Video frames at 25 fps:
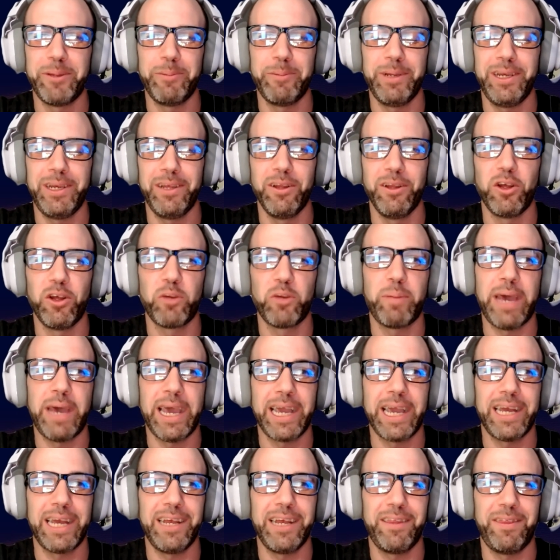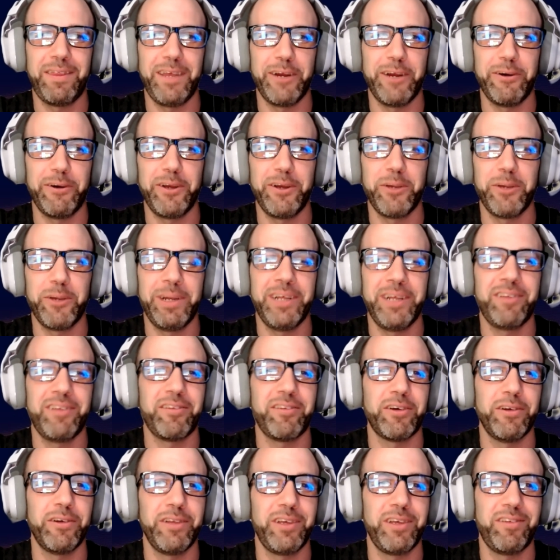I mean, you look back at Ethereum in
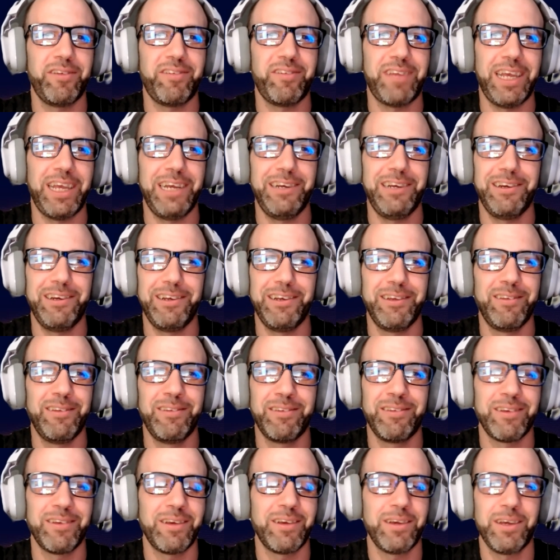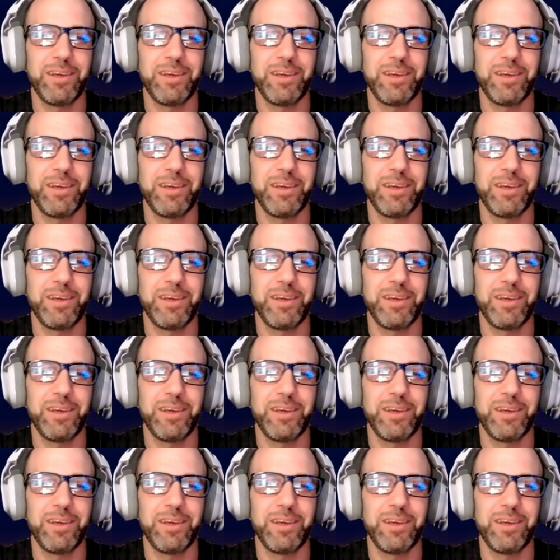its early stages,